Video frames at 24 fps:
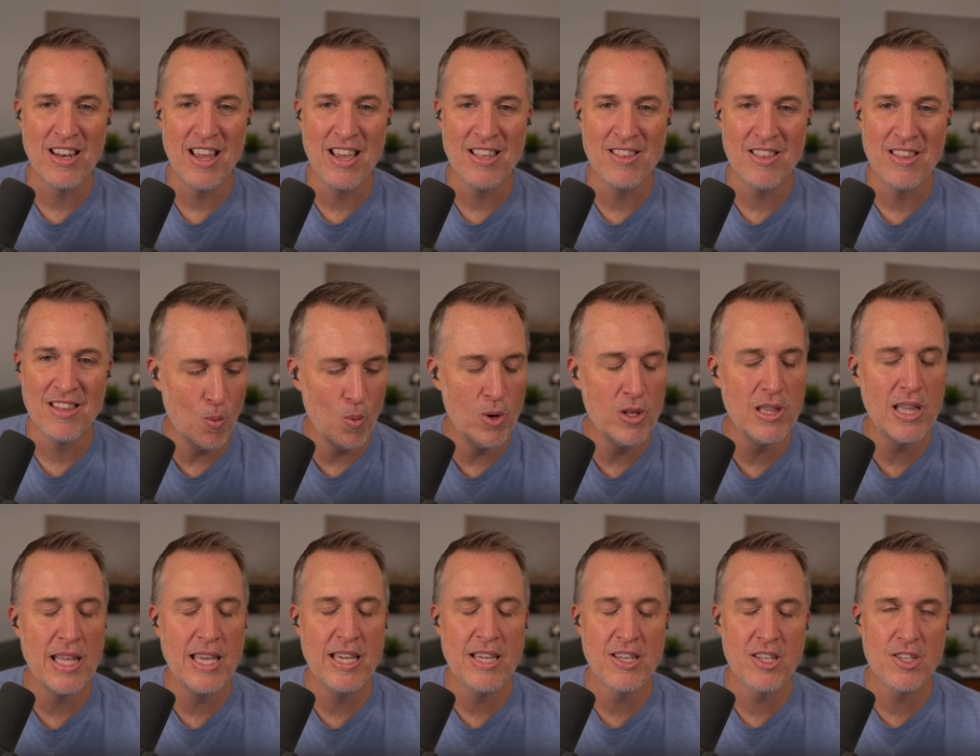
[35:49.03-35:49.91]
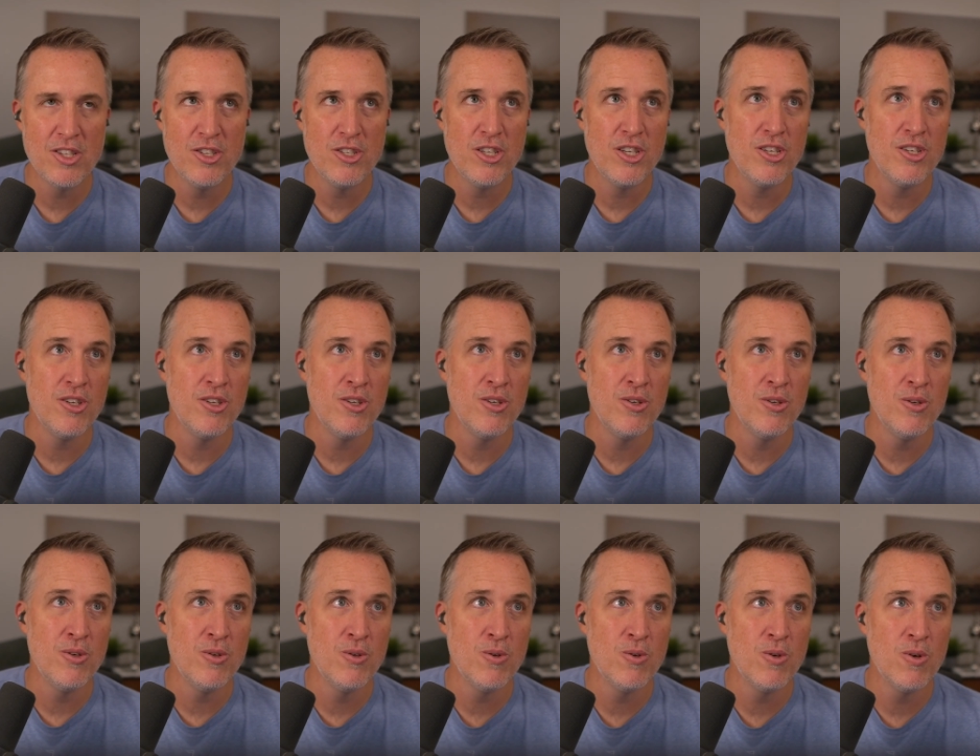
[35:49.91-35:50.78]
And we'll link
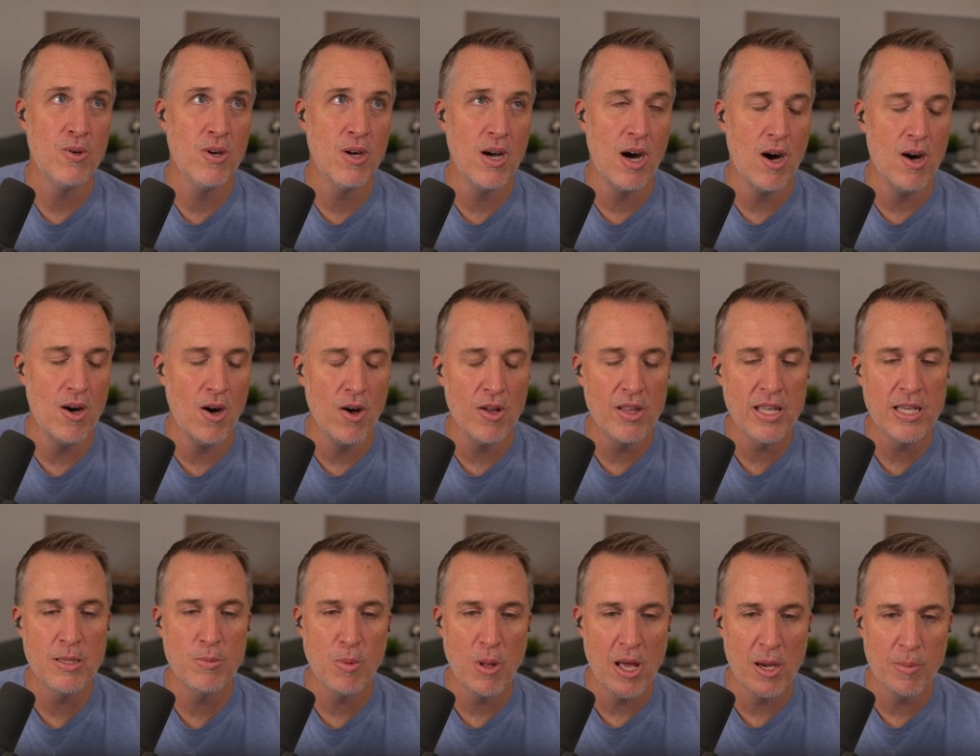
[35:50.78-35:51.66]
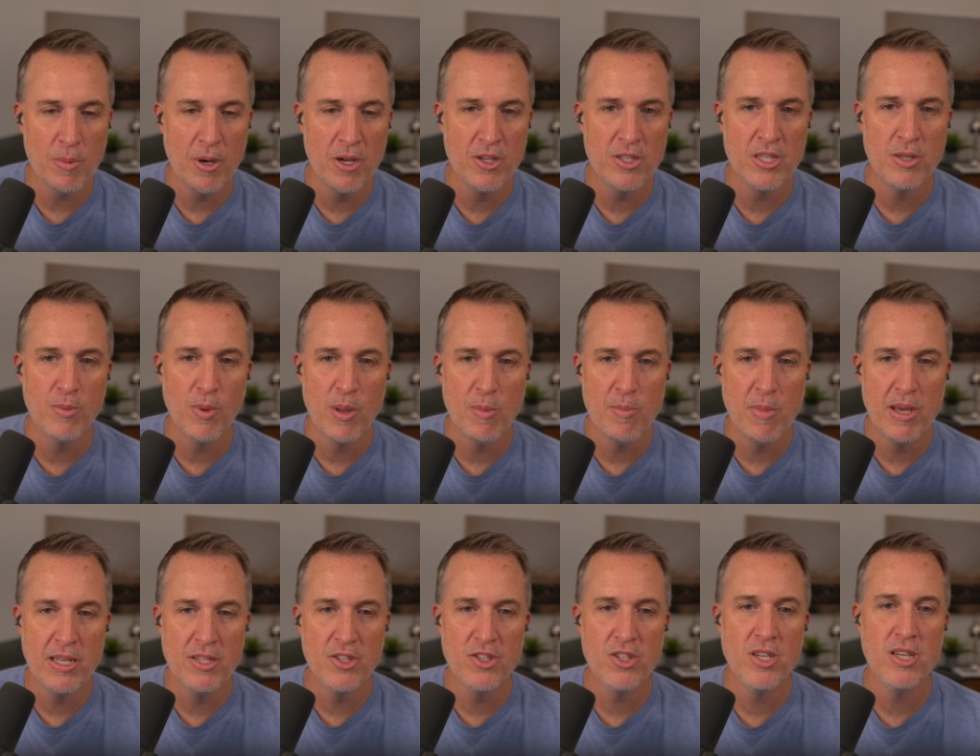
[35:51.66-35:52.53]
to all these blog posts that we
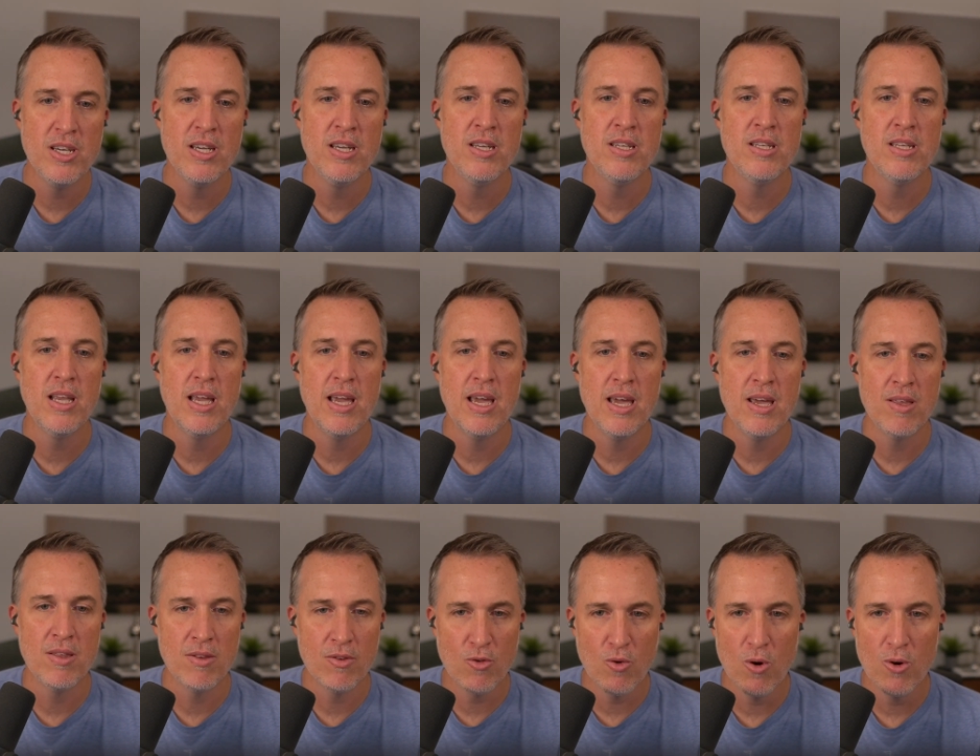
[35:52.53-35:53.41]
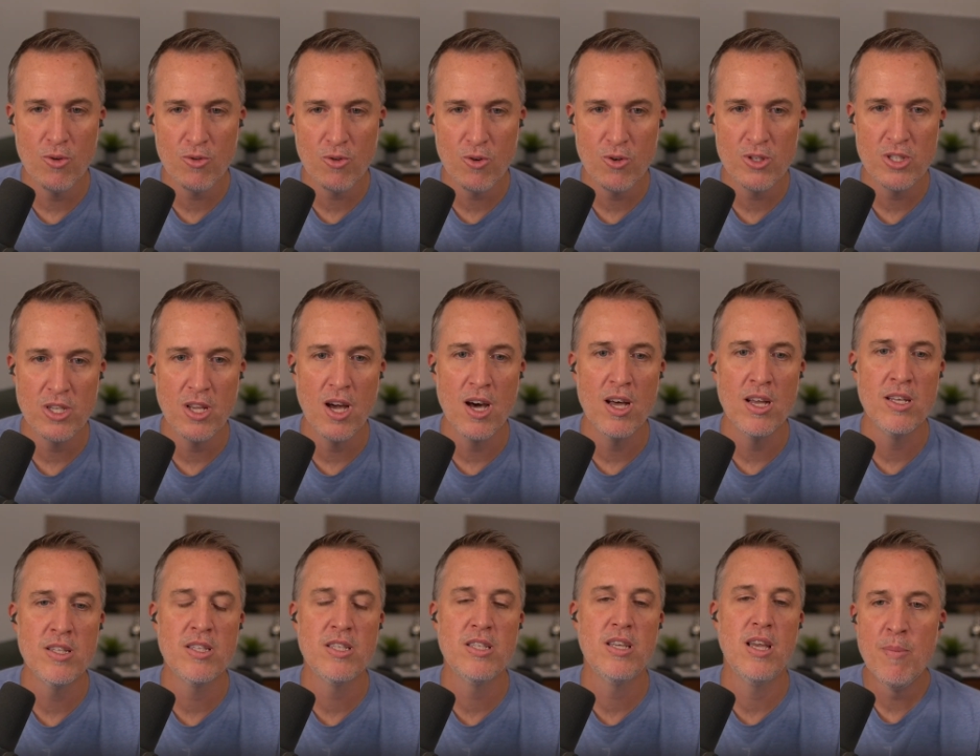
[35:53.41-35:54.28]
mentioned and Growth
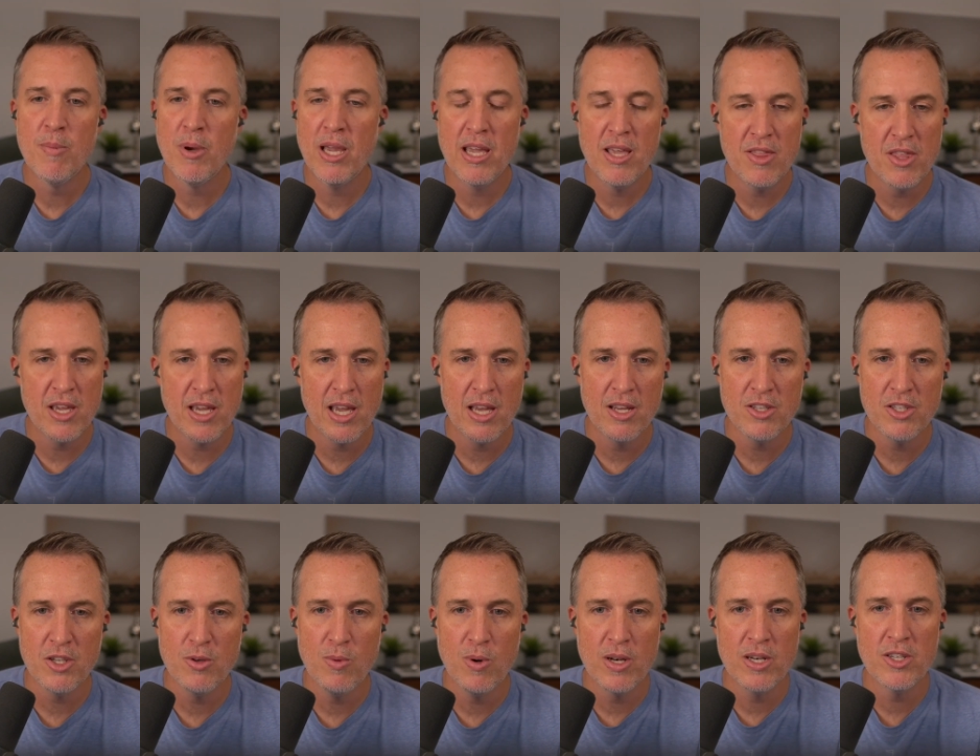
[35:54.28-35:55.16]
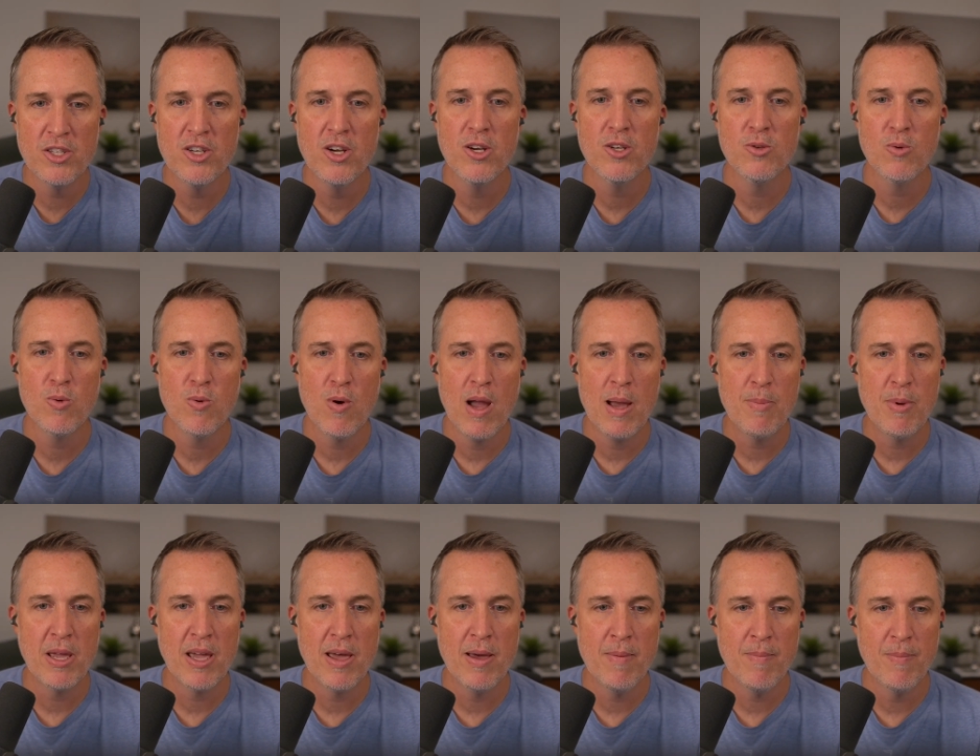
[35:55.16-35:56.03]
Croissant. But anything else you want to share as we're
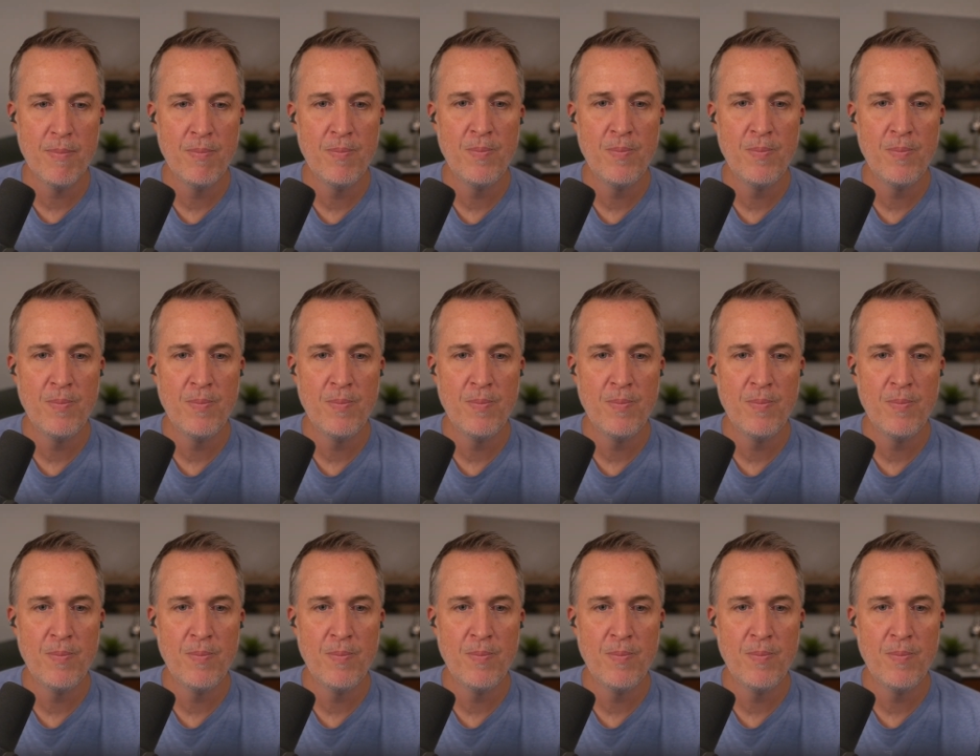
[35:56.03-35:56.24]
wrapping up?